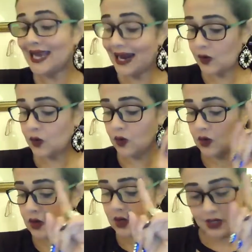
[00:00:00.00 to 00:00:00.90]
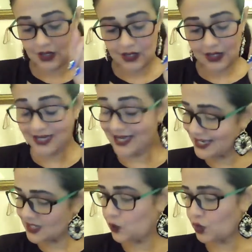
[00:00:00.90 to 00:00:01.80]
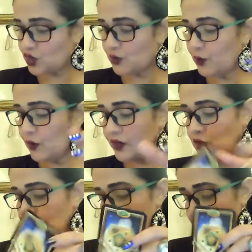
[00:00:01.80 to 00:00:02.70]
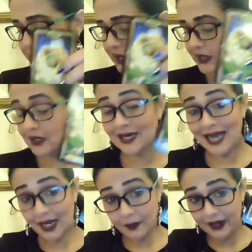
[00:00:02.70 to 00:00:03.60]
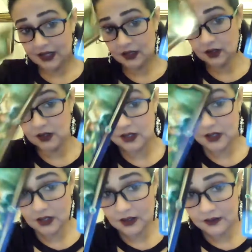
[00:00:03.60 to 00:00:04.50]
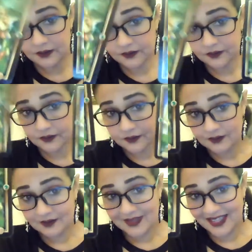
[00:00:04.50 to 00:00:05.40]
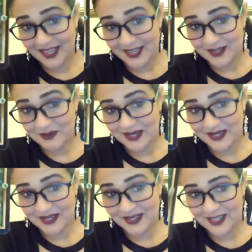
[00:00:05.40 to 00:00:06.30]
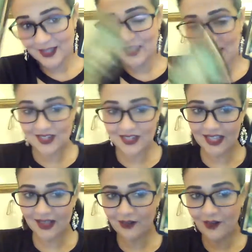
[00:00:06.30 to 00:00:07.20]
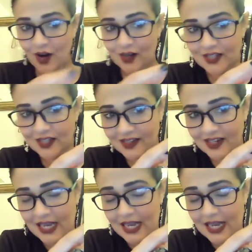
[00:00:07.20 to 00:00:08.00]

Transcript: Now, guess what you're moving towards, man? Knight of Pentacles, the Ace of Pentacles. Look, there's a little fox here.